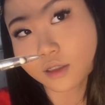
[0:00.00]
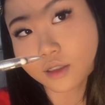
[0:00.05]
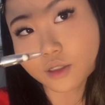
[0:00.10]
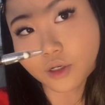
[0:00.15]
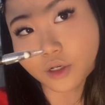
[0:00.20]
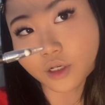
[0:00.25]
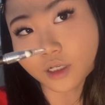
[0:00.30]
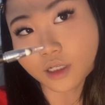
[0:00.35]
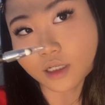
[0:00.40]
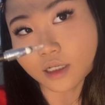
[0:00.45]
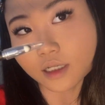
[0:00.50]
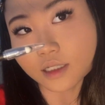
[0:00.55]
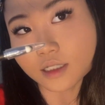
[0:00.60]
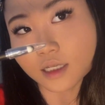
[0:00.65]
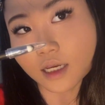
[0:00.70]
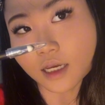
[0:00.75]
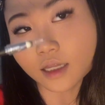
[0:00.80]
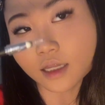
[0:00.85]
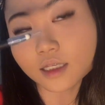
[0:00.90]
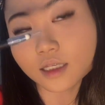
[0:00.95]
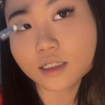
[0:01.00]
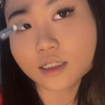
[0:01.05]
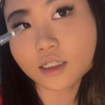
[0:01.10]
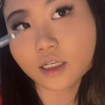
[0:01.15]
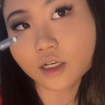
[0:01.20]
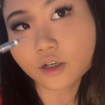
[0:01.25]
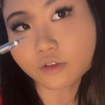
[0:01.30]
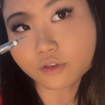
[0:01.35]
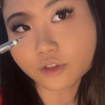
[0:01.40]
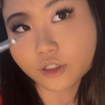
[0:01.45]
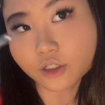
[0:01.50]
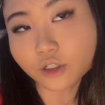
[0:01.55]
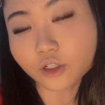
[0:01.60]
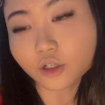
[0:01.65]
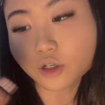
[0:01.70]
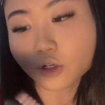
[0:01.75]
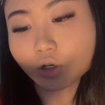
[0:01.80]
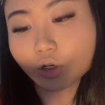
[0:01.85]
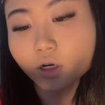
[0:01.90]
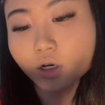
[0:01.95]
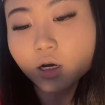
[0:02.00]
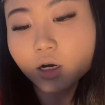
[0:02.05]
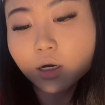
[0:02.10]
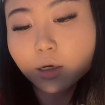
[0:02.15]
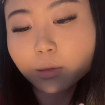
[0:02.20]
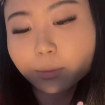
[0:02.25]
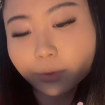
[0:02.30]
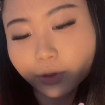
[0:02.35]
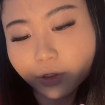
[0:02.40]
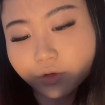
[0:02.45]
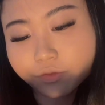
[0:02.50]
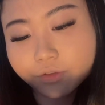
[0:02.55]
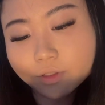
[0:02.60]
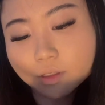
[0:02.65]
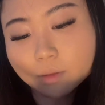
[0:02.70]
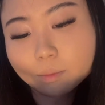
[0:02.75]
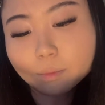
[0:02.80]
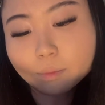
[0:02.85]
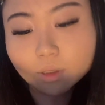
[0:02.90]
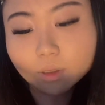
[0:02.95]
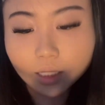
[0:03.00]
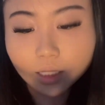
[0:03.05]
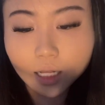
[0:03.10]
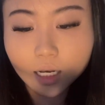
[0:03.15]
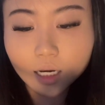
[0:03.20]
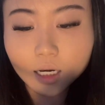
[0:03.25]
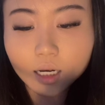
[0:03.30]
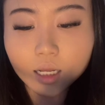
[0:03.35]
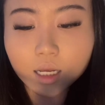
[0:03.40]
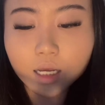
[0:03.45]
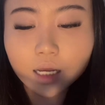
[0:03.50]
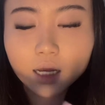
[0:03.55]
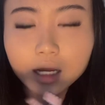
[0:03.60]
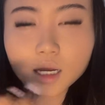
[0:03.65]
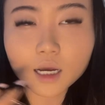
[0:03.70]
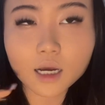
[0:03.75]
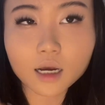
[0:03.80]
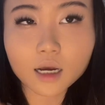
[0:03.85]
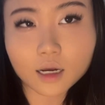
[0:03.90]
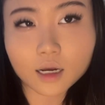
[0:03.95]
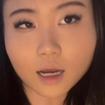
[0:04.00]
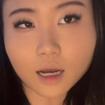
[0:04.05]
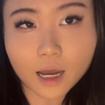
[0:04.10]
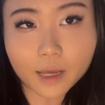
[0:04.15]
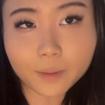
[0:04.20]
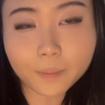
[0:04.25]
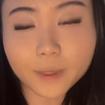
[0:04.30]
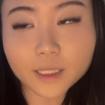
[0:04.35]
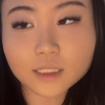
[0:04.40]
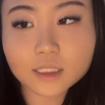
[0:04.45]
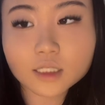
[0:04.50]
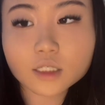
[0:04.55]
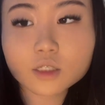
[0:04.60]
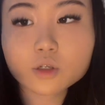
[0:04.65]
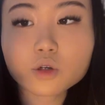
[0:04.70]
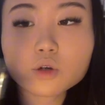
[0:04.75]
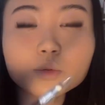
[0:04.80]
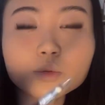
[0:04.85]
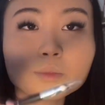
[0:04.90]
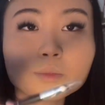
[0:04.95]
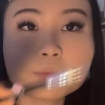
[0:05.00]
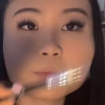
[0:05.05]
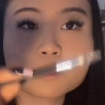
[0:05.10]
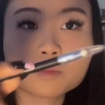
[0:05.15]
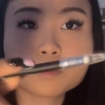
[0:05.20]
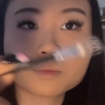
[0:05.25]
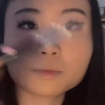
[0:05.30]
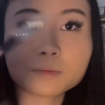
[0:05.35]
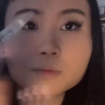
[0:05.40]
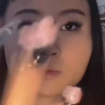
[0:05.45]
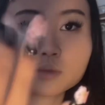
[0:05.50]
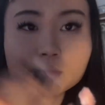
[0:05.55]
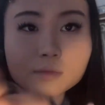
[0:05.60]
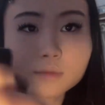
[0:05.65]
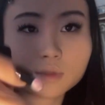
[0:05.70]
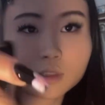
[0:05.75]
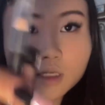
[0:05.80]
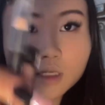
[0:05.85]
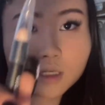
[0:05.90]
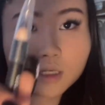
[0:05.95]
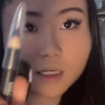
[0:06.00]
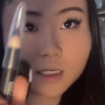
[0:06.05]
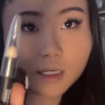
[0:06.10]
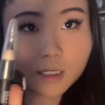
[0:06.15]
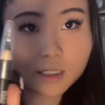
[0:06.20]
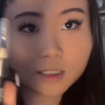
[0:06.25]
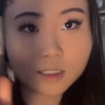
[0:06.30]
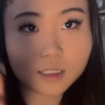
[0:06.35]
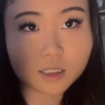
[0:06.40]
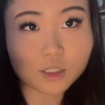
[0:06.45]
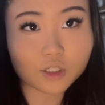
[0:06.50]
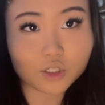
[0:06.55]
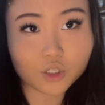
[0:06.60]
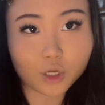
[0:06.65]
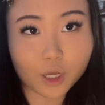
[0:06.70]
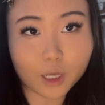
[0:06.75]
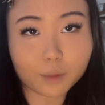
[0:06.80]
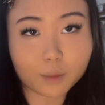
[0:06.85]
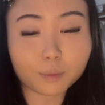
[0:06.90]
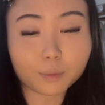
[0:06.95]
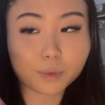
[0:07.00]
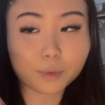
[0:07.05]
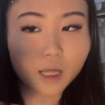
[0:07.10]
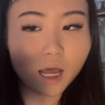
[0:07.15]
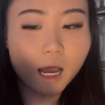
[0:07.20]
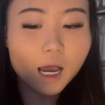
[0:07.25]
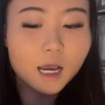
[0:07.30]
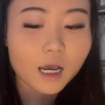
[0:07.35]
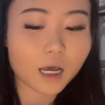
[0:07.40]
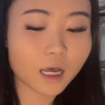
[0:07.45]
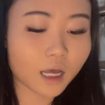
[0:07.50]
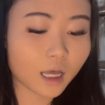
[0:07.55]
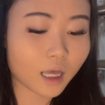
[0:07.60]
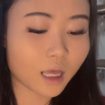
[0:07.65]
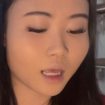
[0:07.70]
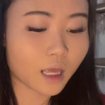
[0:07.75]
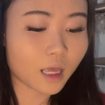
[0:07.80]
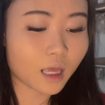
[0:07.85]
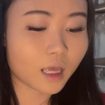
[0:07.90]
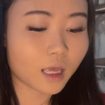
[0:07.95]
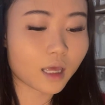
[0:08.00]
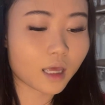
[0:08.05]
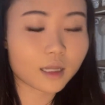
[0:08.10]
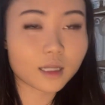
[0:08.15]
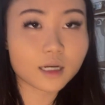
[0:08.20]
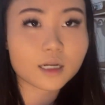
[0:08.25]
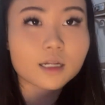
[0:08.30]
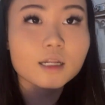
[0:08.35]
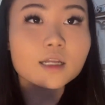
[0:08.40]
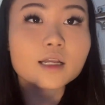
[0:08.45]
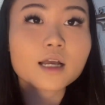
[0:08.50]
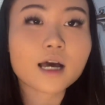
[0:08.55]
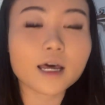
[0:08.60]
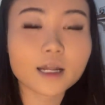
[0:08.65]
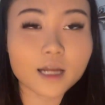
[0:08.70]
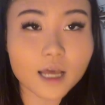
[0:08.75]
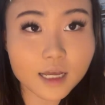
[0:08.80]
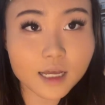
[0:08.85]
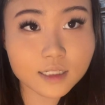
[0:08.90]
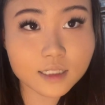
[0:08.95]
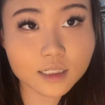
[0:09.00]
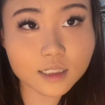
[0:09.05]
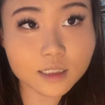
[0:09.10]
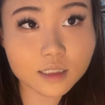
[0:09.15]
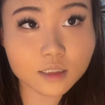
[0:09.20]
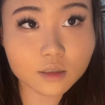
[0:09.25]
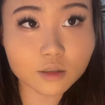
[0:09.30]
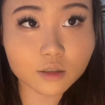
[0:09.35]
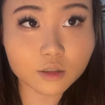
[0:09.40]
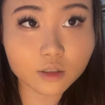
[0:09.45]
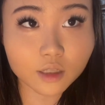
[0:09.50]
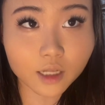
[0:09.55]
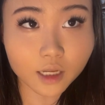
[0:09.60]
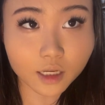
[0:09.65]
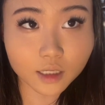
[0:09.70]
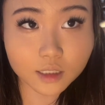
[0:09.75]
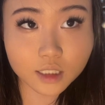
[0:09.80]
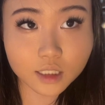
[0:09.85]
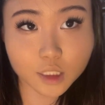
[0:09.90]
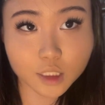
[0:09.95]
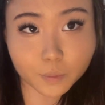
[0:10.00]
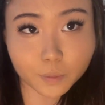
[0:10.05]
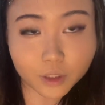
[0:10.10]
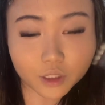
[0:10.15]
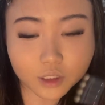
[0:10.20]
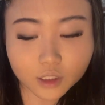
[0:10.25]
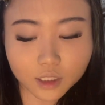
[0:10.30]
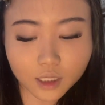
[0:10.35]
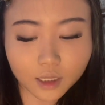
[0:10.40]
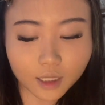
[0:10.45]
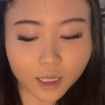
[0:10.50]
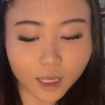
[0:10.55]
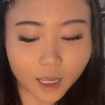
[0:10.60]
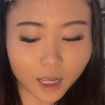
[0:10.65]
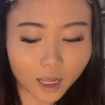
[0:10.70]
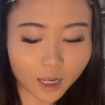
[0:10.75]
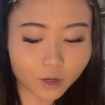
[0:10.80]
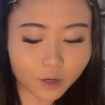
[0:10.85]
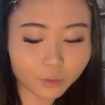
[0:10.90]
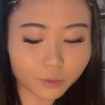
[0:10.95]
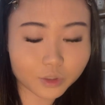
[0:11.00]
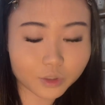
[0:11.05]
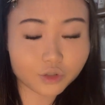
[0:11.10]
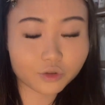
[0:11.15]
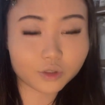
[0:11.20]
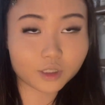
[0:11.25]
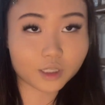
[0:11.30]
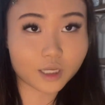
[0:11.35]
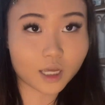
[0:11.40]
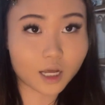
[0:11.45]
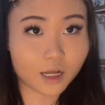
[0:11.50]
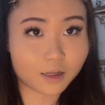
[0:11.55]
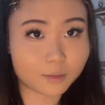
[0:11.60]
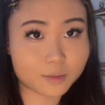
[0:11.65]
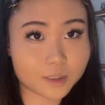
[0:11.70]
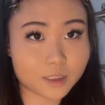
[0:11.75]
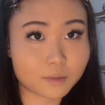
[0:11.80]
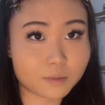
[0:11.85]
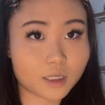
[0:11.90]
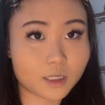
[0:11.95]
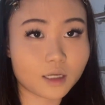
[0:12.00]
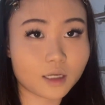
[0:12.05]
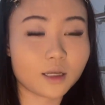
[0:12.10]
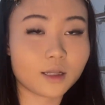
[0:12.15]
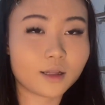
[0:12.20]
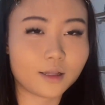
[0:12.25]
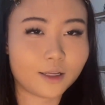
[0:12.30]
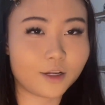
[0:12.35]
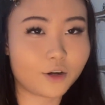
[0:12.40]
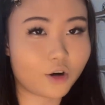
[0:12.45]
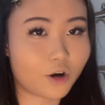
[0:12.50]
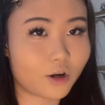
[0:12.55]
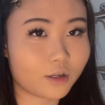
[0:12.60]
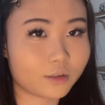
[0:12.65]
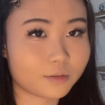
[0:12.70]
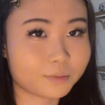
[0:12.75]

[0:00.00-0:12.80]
So we're gonna take this CoverGirl Perfect Blend eye pencil. It's in the shade black, and then it kind of has this little like sponge at the end, which really helps me later on.